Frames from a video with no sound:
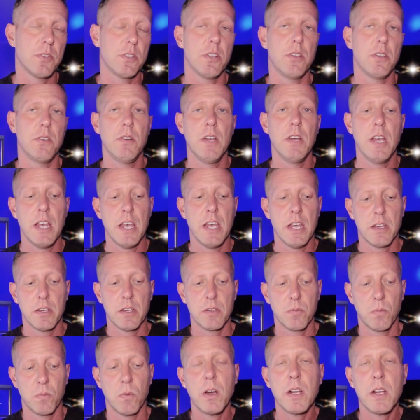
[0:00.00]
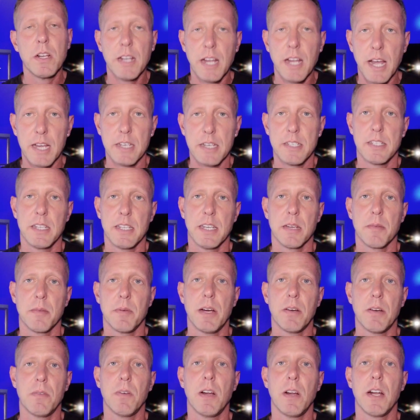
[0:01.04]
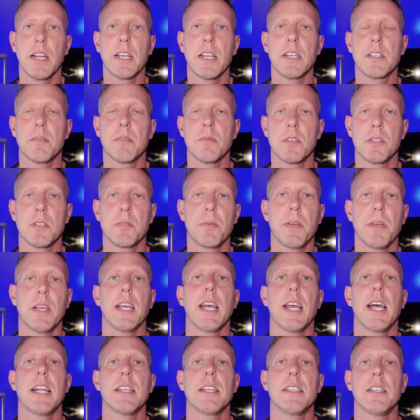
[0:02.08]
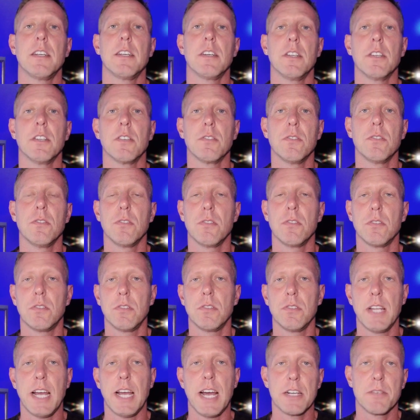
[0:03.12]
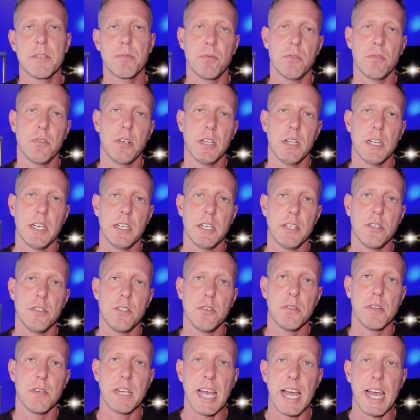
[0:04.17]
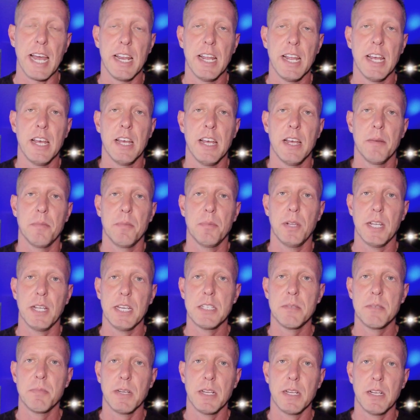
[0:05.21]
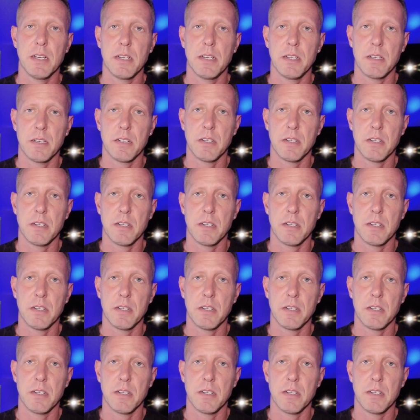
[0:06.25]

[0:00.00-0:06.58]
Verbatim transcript: So one nice thing about running some display ads there in the Google dashboard is you get placement